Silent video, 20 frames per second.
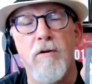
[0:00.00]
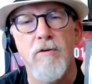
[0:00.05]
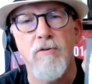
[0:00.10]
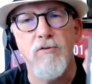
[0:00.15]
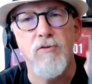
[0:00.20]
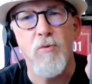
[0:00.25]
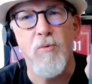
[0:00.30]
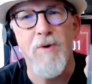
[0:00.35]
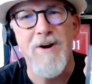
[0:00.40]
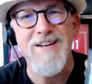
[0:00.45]

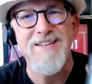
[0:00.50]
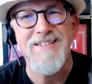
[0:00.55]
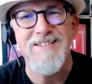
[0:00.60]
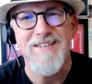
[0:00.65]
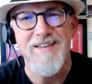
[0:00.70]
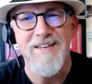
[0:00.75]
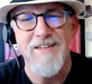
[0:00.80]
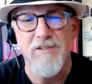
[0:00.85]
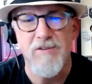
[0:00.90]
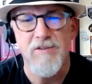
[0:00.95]
So what is
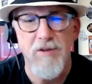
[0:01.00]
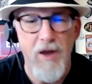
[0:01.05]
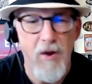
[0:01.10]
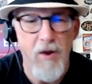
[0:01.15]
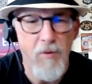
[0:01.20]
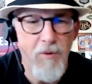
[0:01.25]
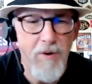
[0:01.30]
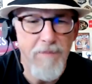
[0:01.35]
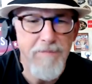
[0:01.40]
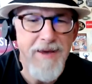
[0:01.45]
this?
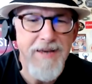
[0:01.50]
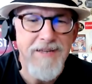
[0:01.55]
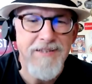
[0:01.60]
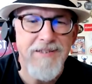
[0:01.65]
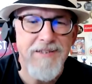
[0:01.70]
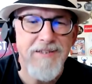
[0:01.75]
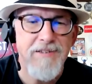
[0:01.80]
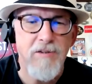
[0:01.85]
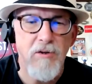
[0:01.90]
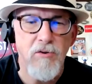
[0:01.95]
And what makes
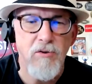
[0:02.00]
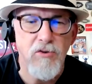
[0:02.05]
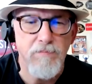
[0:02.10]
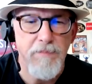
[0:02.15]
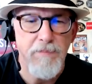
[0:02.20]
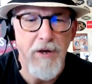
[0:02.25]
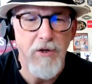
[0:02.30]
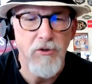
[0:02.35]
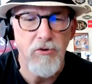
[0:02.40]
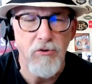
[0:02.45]
this so
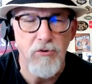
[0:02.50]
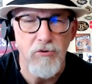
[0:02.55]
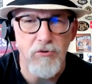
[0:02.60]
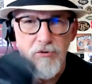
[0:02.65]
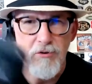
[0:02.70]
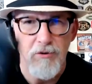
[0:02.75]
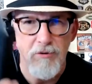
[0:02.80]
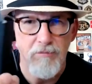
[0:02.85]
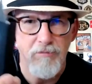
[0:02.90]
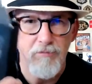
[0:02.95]
special?
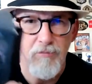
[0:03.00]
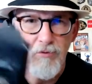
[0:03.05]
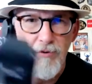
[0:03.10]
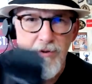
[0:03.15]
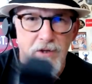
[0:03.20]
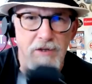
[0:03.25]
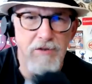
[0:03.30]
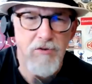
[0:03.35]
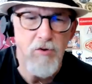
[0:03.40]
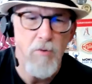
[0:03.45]
So
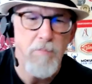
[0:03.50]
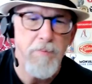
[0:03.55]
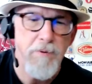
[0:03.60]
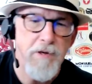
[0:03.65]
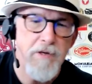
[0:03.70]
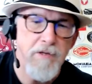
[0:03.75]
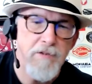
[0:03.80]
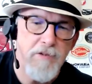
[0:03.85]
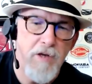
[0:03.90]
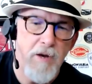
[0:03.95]
let's open
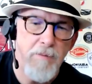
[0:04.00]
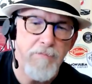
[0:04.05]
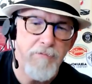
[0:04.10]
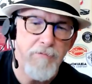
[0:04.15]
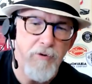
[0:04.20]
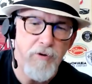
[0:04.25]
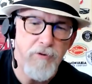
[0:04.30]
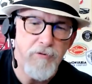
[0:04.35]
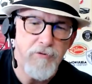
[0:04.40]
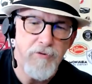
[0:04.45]
this up
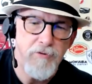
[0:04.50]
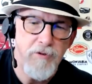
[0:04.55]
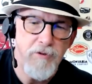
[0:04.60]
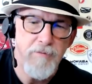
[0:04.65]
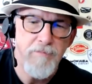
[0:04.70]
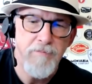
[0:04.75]
first.